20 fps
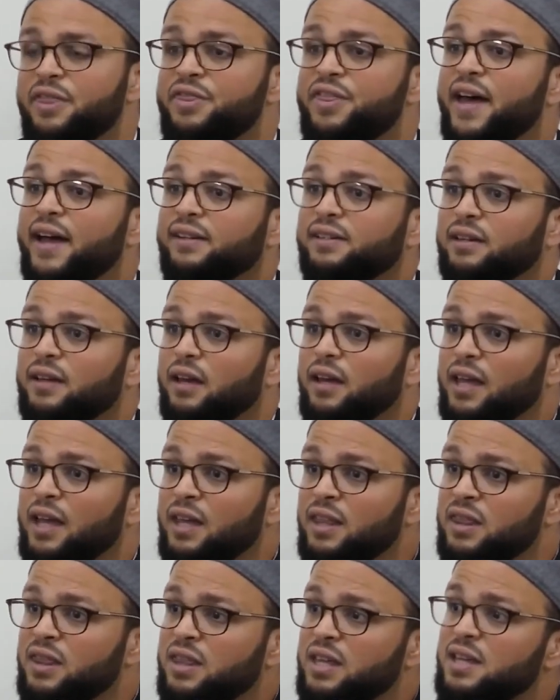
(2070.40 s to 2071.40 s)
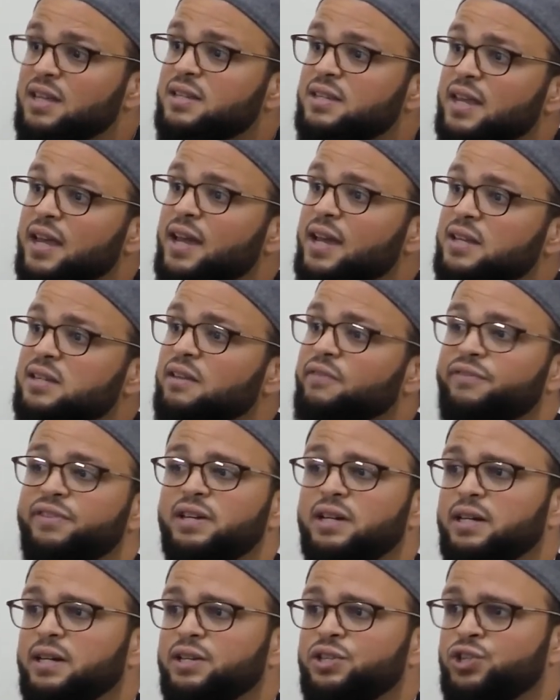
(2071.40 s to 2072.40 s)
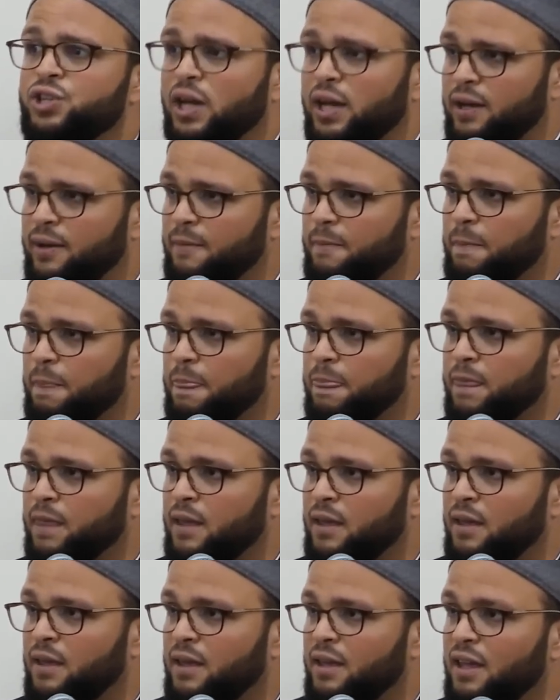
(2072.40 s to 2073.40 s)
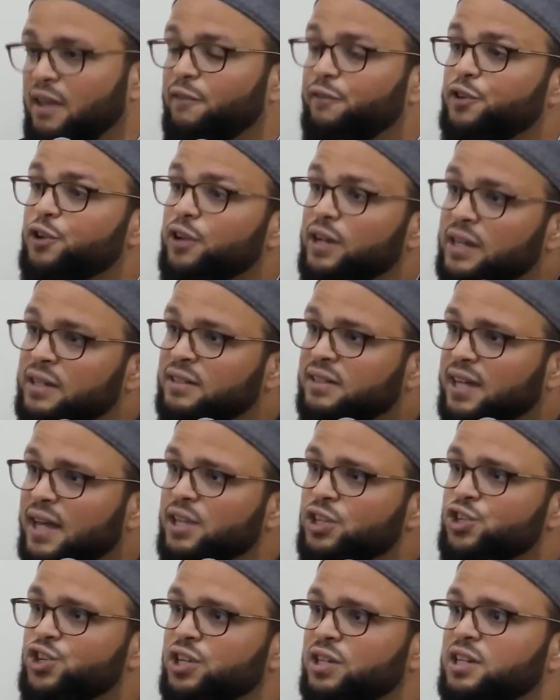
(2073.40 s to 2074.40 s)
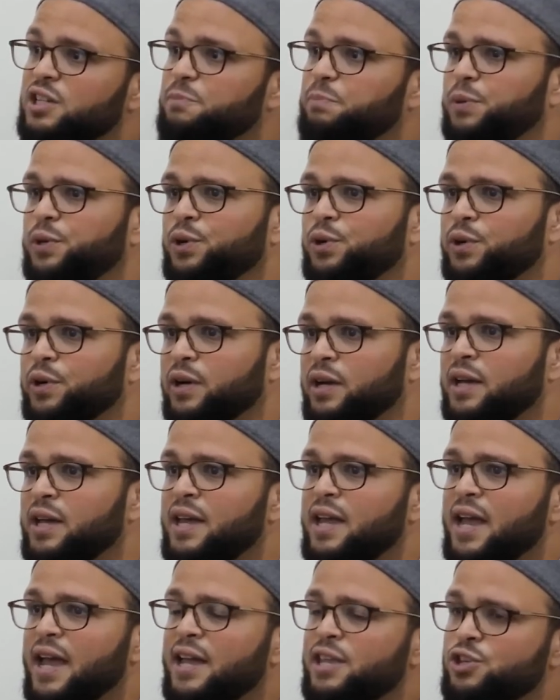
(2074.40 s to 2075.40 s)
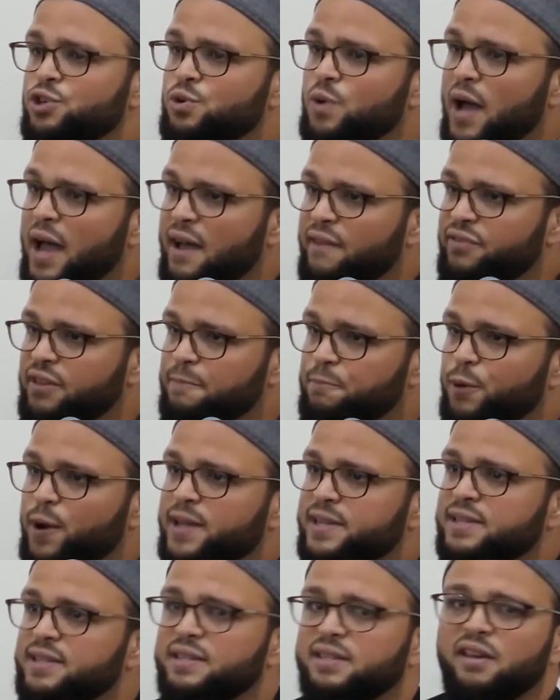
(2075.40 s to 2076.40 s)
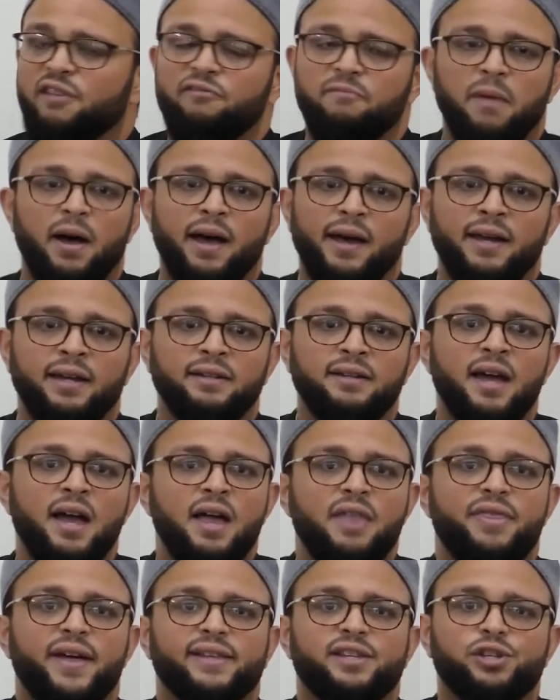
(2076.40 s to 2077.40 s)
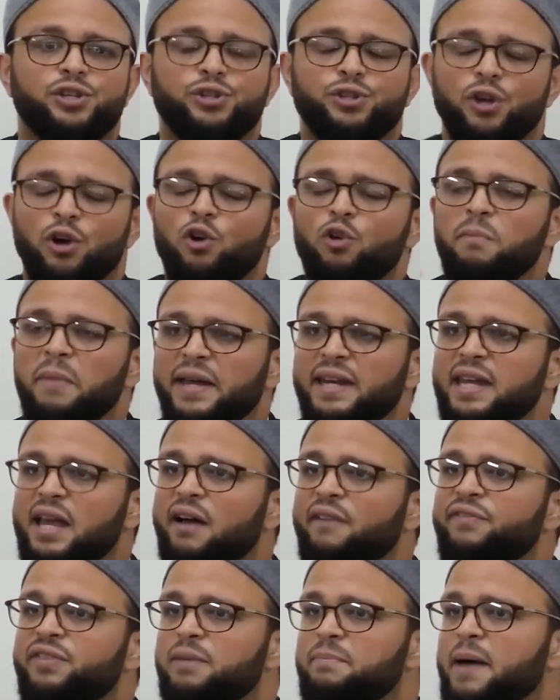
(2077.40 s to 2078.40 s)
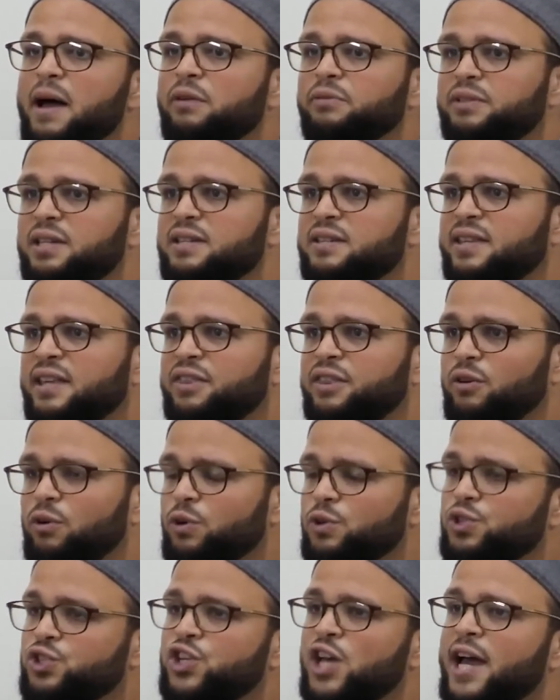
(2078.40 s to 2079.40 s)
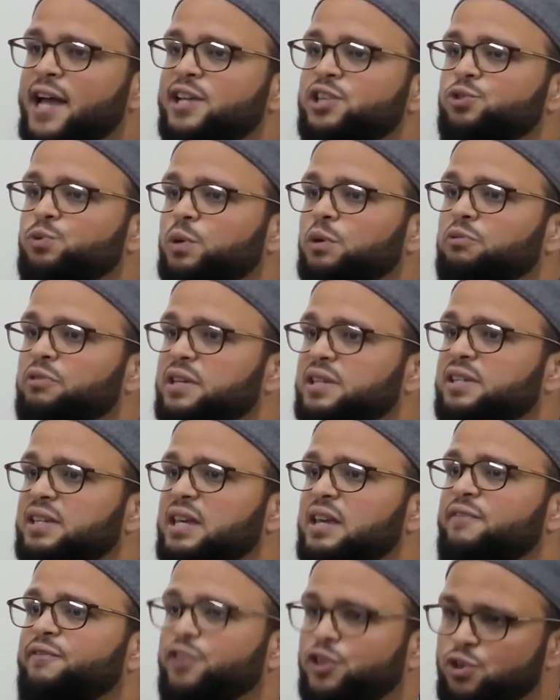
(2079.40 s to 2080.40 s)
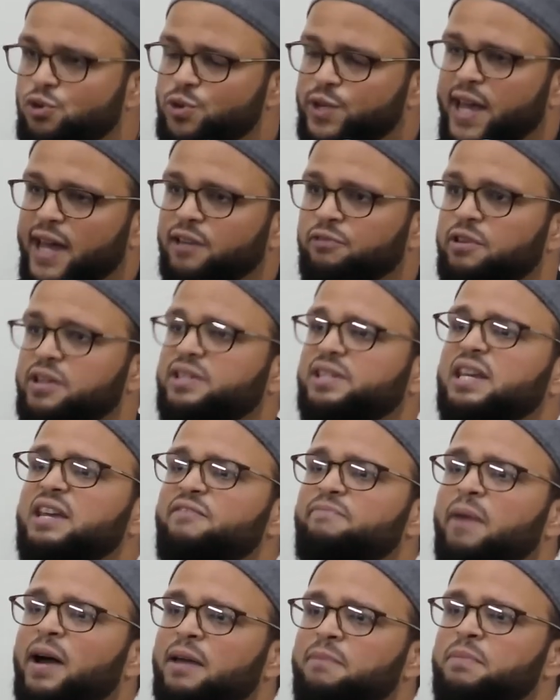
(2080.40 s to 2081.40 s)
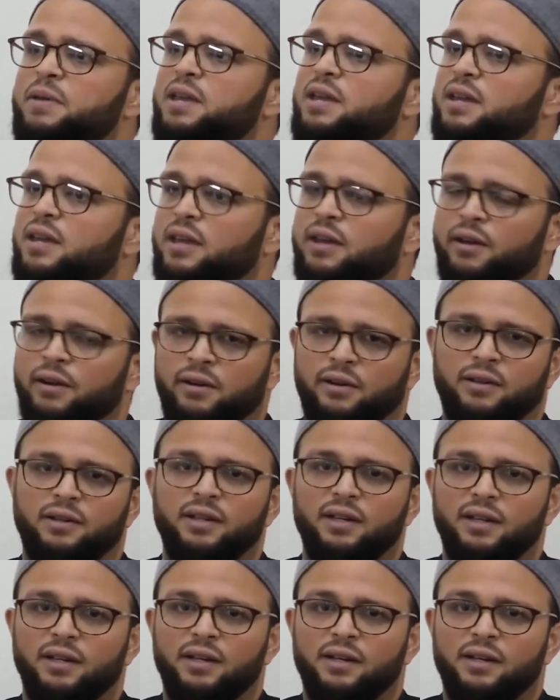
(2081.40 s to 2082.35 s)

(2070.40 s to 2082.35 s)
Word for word: And that in these days of Dhul Hijjah, if your intention is pure and you have the presence of mind that so many of the bounties that the Hujjaj will receive, you can receive by being here.